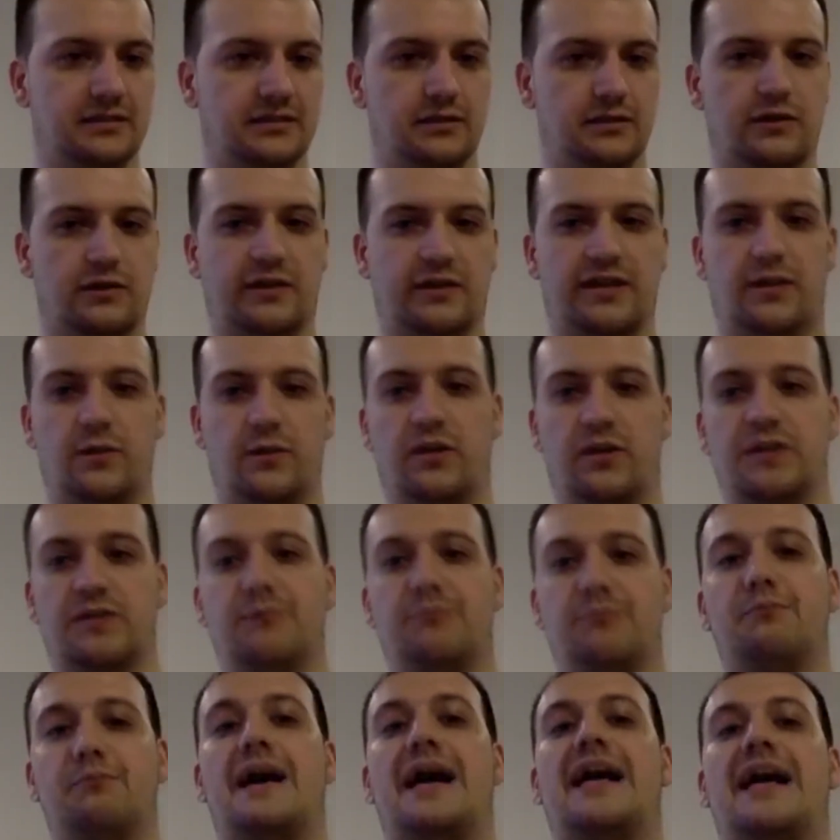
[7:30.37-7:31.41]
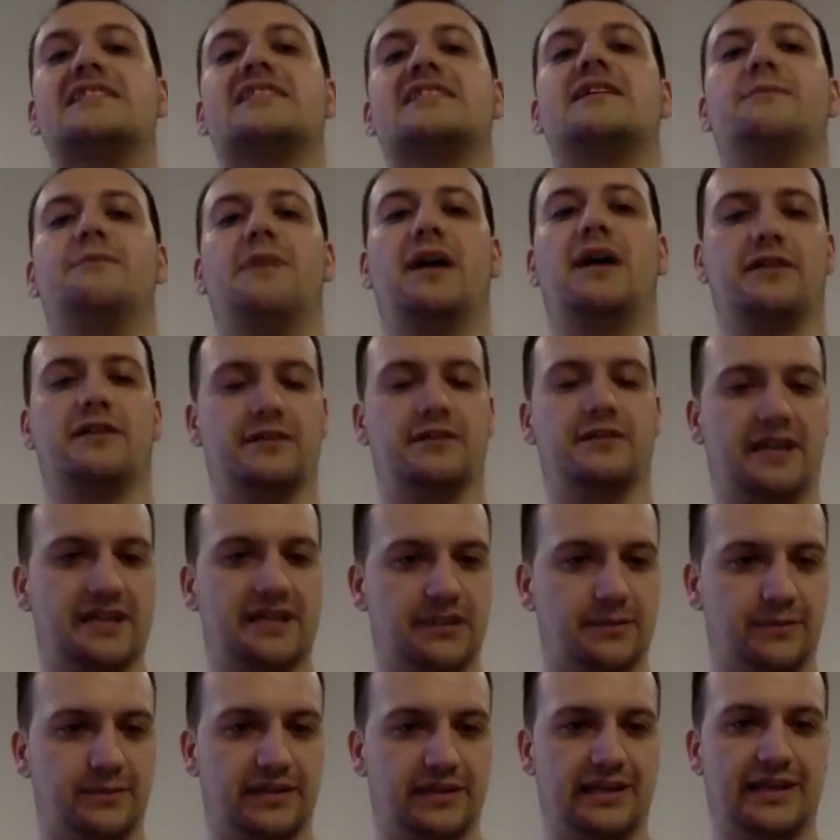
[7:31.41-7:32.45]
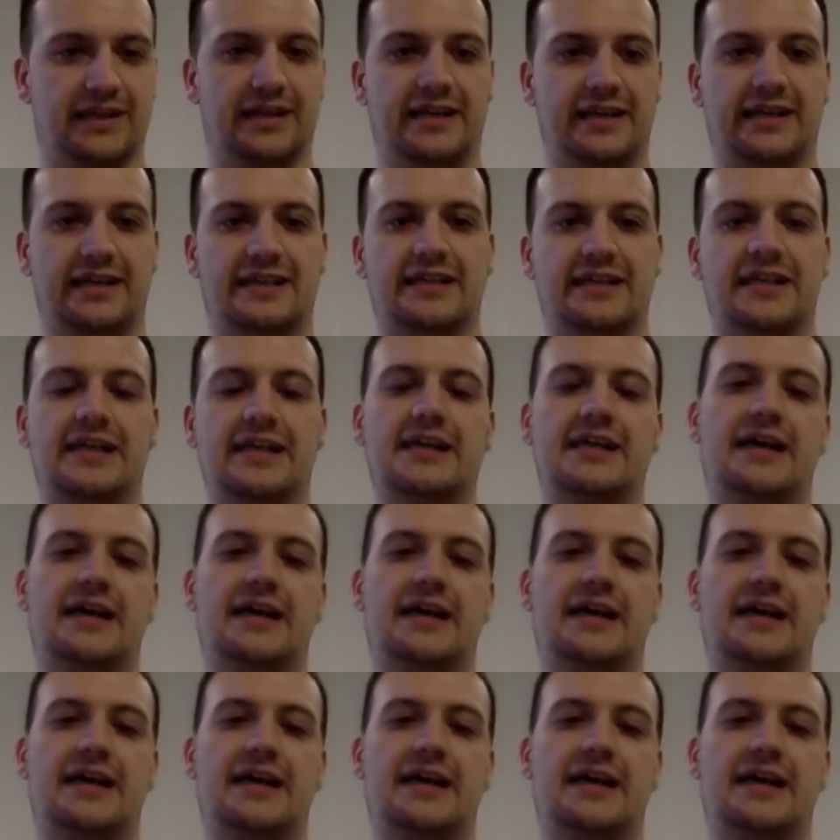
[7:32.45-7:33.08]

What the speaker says: You're looking at where it's mass amount of data being leaked,